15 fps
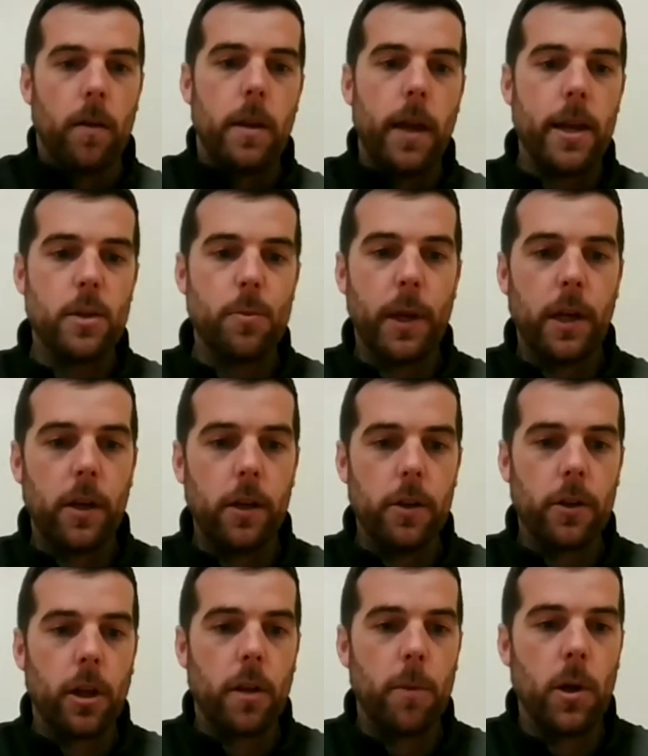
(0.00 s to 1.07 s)
Yeah, it's been
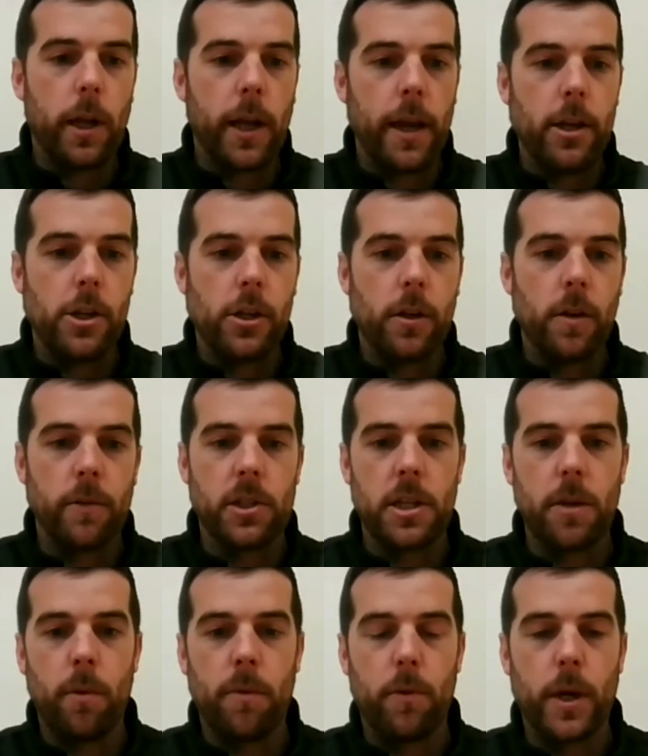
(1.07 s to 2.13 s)
good. Communication,
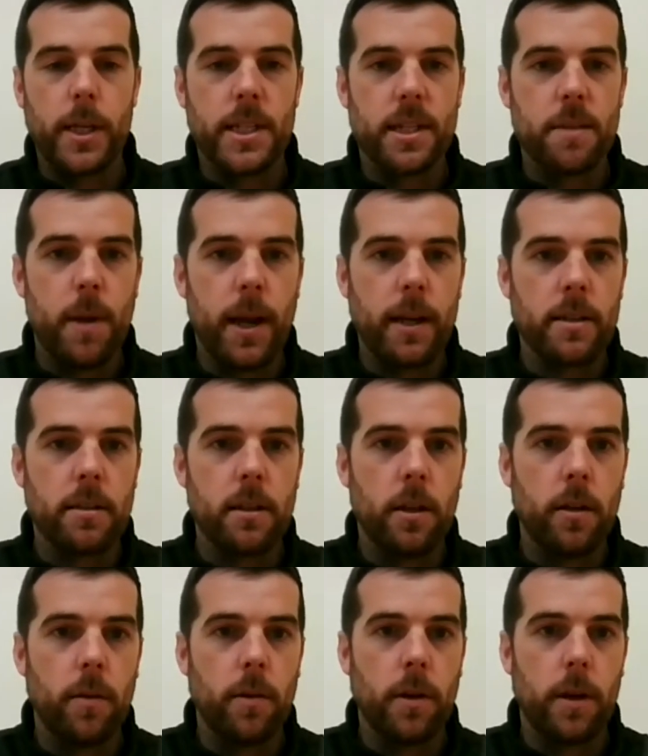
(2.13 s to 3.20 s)
obviously, with Reece has been excellent.